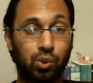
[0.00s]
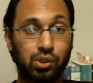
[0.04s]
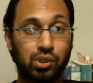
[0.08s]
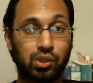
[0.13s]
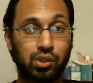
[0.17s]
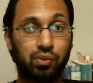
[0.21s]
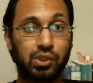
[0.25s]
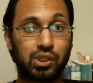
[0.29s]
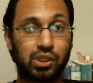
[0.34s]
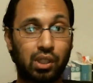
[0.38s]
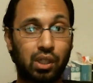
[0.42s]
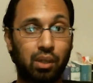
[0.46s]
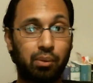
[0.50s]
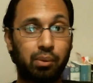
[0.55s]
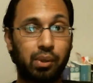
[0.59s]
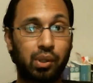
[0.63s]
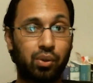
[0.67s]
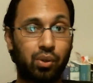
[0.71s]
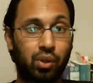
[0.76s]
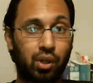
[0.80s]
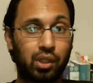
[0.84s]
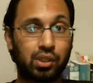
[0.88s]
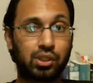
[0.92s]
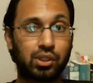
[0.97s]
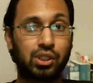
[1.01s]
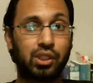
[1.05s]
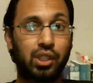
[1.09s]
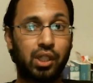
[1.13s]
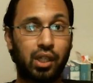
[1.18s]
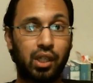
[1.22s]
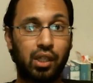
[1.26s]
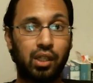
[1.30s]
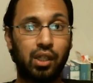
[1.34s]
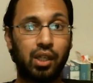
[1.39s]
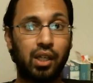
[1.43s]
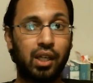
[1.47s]
Islamic thought
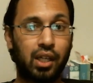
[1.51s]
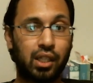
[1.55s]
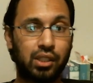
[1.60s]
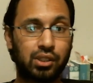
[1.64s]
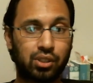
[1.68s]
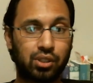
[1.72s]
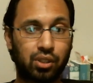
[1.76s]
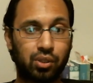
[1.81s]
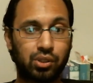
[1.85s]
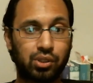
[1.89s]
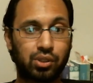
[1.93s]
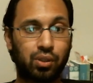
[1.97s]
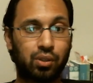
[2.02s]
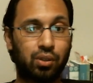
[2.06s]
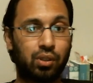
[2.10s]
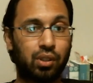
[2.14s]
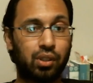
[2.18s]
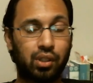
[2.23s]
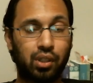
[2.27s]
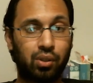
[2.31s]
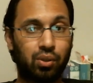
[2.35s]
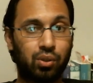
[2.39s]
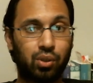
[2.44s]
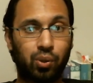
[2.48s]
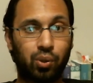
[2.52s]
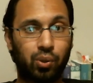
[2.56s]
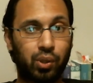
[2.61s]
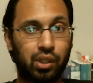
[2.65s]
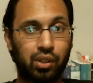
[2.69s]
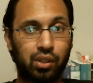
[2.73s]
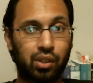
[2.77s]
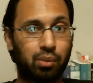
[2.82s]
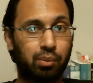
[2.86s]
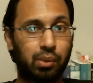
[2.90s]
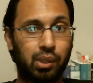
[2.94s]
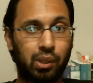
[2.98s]
say, etc., etc. They don't know
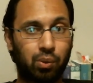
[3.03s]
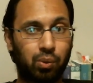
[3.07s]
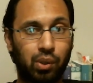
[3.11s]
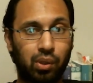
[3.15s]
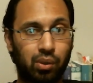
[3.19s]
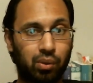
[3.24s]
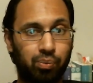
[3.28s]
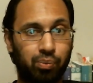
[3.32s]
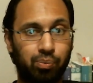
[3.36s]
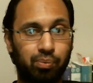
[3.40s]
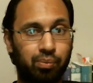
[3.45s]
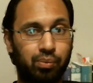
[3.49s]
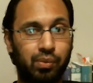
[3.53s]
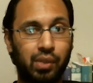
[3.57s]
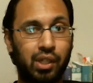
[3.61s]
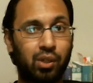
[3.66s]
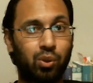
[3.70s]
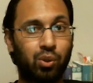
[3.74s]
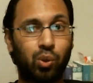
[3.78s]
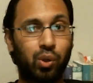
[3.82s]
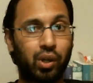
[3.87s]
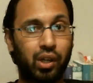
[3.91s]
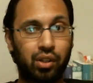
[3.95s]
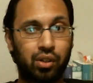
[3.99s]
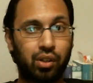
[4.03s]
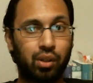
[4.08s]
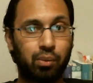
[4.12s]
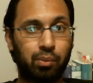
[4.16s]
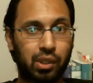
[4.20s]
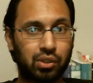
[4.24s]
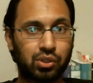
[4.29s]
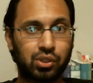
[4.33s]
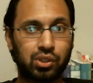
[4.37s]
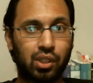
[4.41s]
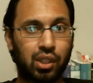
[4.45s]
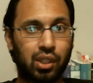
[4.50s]
anything about
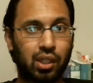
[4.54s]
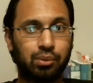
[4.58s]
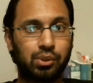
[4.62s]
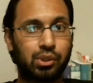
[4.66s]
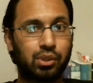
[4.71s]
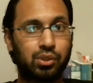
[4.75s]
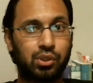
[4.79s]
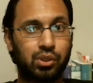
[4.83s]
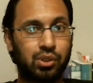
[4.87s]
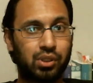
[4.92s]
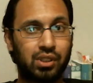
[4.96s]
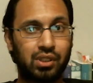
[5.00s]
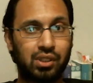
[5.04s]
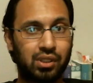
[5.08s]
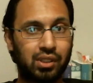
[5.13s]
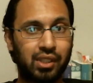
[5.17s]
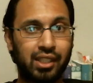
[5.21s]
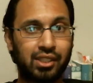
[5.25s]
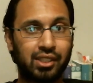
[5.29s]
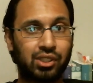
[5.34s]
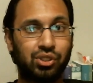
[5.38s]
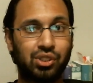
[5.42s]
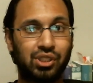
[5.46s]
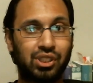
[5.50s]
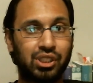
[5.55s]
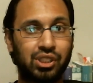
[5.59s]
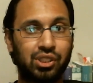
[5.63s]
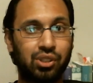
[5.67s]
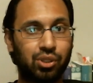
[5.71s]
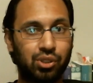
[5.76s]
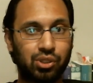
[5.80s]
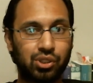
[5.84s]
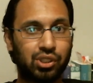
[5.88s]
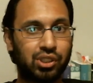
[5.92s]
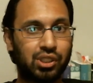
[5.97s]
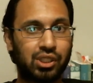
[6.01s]
Islam, so they should
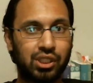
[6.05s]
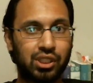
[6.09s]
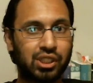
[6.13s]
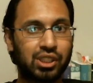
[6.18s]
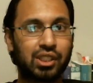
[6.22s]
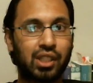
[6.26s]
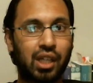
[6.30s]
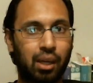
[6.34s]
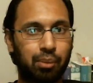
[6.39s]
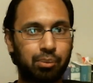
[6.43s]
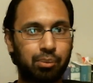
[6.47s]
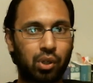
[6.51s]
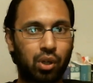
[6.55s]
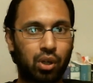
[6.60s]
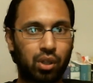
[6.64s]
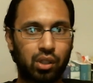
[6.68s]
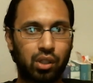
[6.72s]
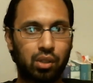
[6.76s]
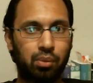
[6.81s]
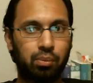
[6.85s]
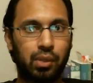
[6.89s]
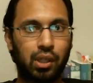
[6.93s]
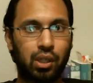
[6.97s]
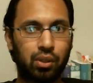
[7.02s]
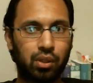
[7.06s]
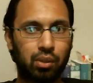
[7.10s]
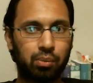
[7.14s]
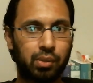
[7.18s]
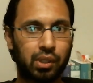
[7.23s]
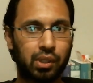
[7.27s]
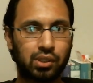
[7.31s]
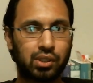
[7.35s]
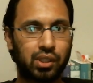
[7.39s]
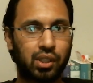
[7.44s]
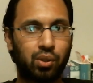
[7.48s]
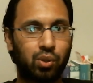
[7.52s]
seriously just stop talking about it,
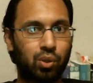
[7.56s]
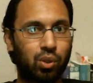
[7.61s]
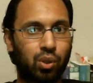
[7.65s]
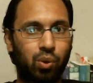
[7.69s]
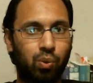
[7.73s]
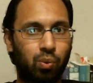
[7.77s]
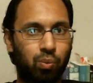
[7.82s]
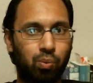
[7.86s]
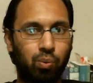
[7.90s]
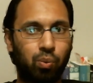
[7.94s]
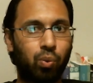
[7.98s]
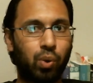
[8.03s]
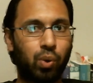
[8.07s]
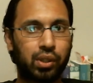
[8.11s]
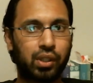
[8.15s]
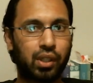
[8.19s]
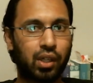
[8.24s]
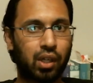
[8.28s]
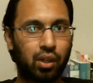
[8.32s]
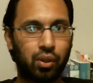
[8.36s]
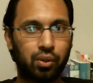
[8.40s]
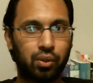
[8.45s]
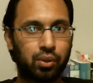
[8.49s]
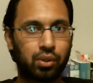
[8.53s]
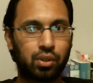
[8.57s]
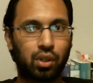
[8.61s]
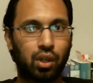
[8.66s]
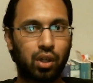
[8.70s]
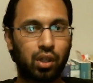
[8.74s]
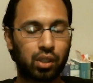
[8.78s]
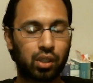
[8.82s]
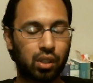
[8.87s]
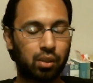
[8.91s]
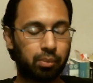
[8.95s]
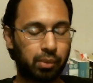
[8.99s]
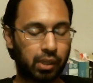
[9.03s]
because they don't know what the hell they're
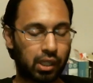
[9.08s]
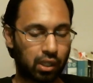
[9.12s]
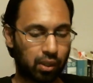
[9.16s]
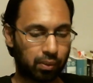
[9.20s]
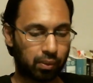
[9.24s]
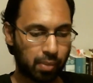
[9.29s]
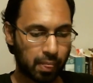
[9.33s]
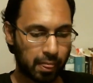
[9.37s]
talking about.